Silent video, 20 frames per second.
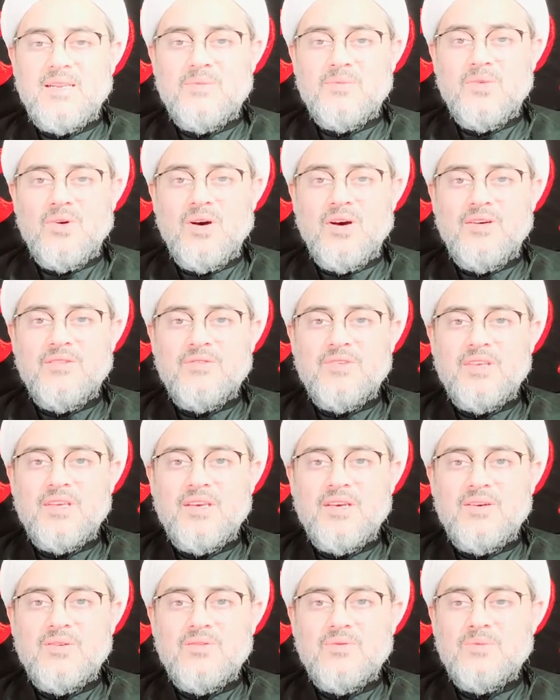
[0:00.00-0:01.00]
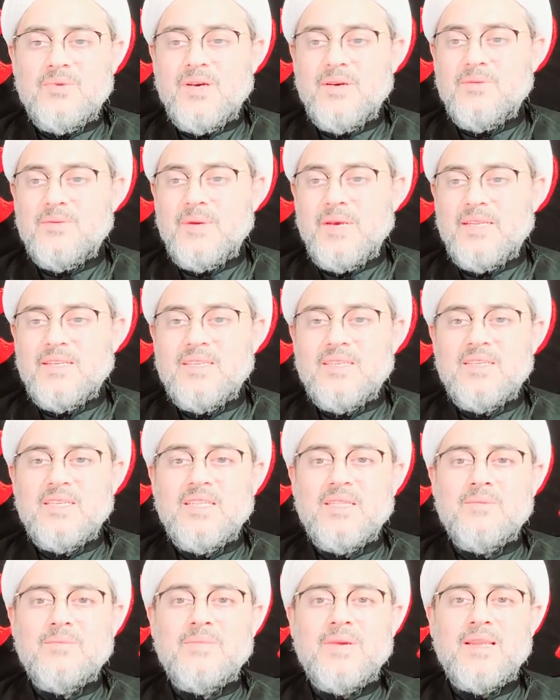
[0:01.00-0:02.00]
Muawiyah who abandoned in
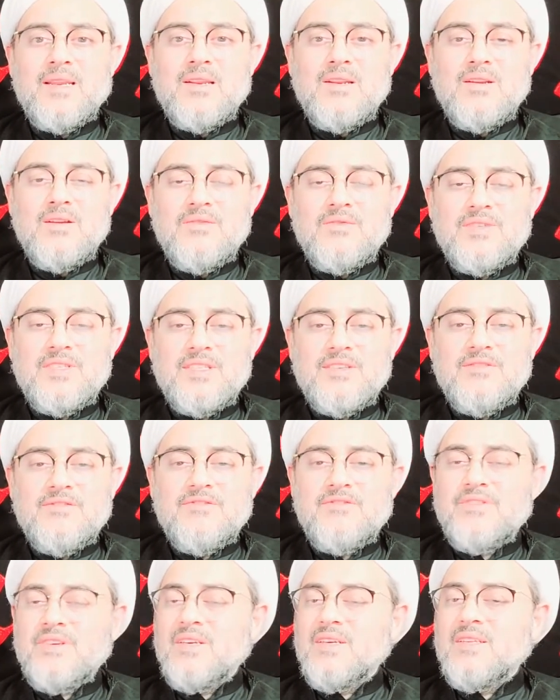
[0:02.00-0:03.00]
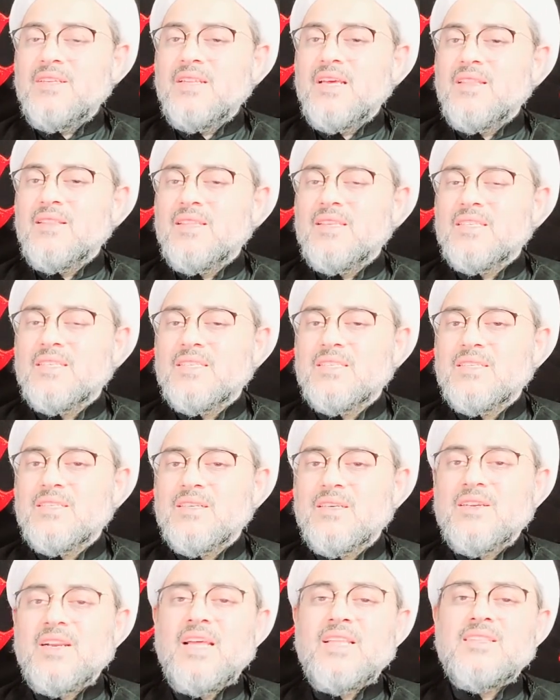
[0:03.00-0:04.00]
the battle of Siffin, and his
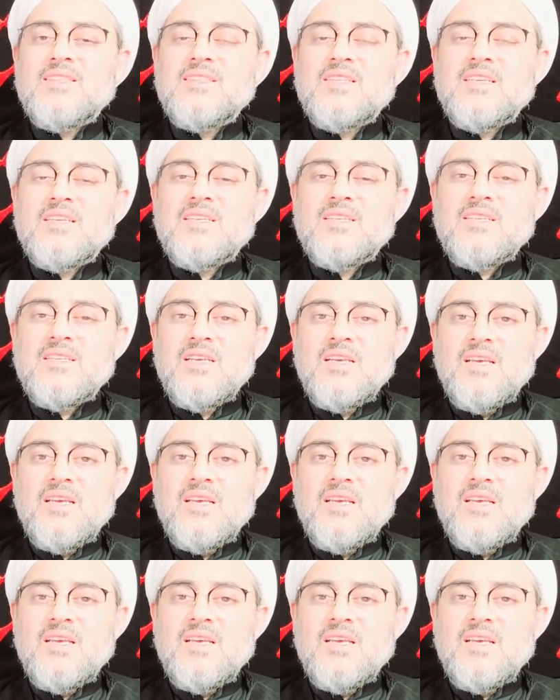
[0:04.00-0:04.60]
grandson